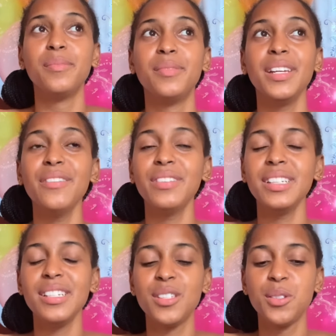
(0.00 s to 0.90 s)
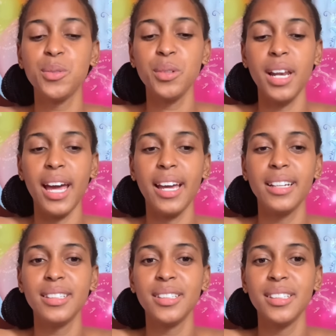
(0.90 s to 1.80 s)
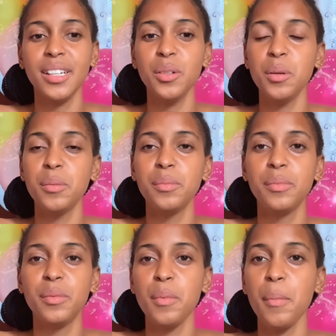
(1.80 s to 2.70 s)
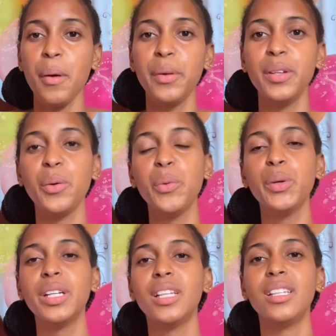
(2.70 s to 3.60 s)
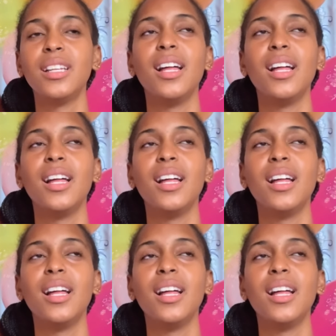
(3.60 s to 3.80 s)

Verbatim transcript: even this too like you know remember when the whole